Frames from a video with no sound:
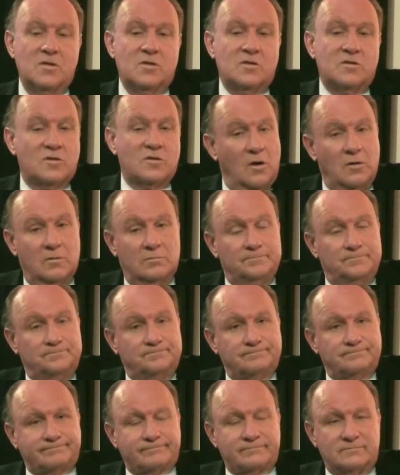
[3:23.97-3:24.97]
So
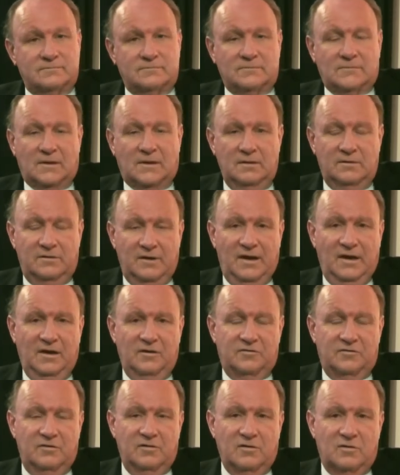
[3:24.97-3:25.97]
to
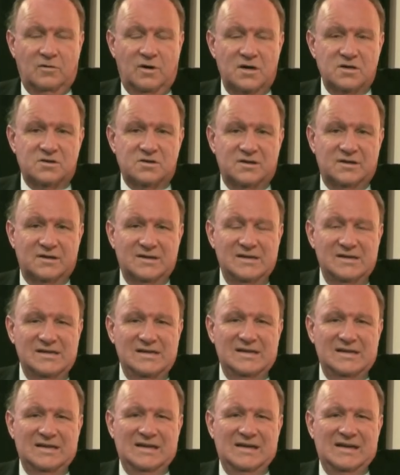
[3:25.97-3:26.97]
answer your question,
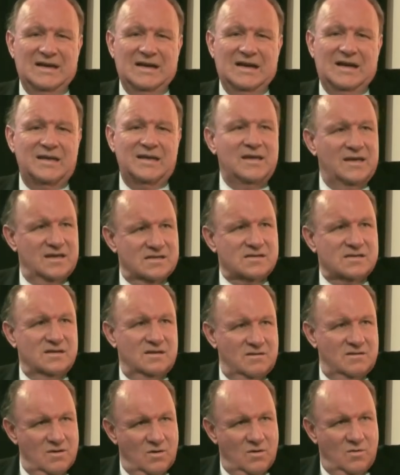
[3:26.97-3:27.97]
yes
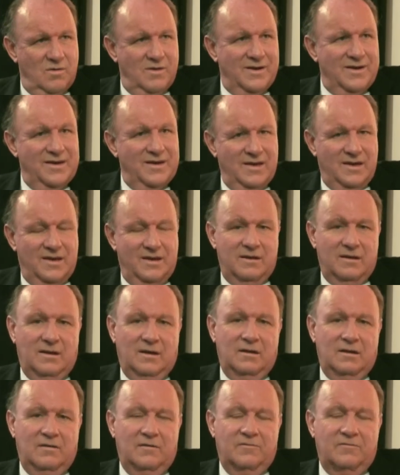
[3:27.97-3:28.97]
and no. Again,
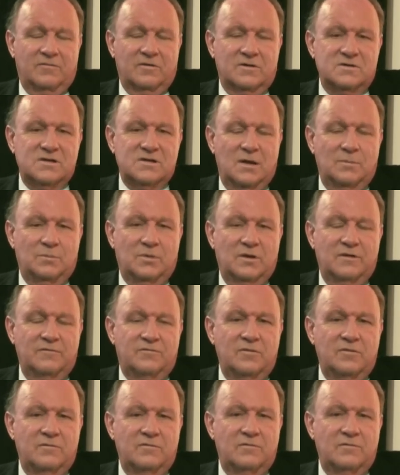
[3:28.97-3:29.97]
for example,
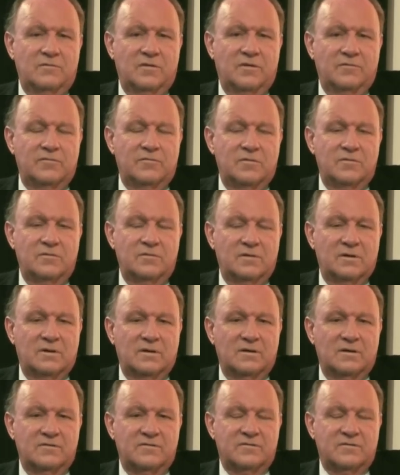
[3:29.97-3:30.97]
if you're
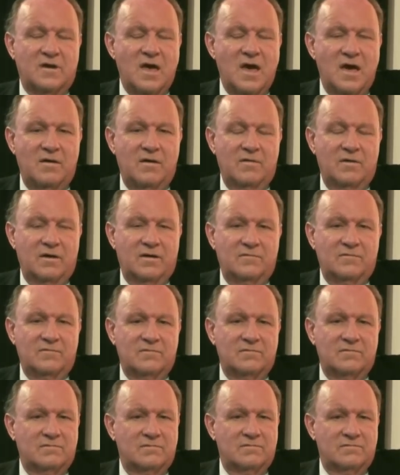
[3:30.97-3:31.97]
doing a scattering,
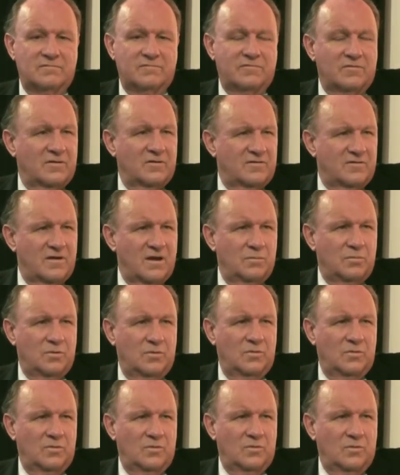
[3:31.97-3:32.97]
for
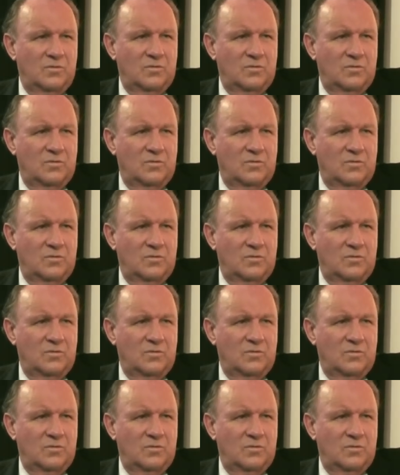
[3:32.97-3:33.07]
example,